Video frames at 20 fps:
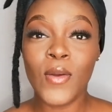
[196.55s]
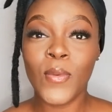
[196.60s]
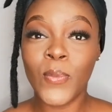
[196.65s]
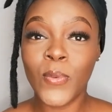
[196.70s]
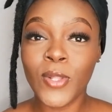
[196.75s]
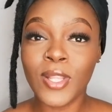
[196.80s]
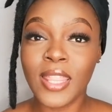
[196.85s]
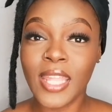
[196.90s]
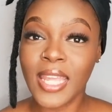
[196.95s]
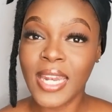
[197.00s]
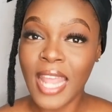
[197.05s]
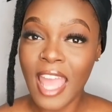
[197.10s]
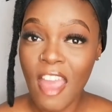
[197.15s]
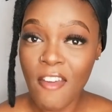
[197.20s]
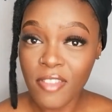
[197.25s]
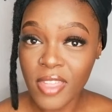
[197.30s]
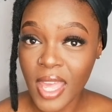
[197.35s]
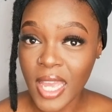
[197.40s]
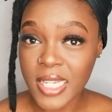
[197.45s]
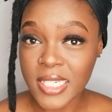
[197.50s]
will then
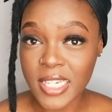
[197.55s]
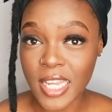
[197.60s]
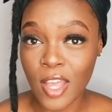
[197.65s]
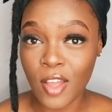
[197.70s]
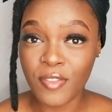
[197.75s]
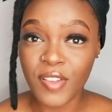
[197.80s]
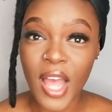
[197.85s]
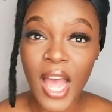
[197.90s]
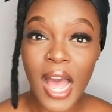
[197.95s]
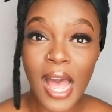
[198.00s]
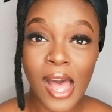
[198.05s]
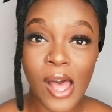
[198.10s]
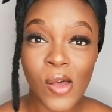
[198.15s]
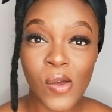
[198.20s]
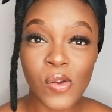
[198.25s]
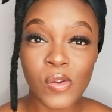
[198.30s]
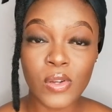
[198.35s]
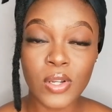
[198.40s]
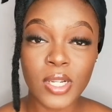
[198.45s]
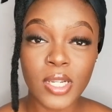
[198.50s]
have the idea of
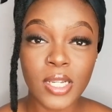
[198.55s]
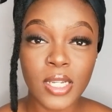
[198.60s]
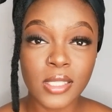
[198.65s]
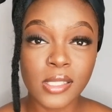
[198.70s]
how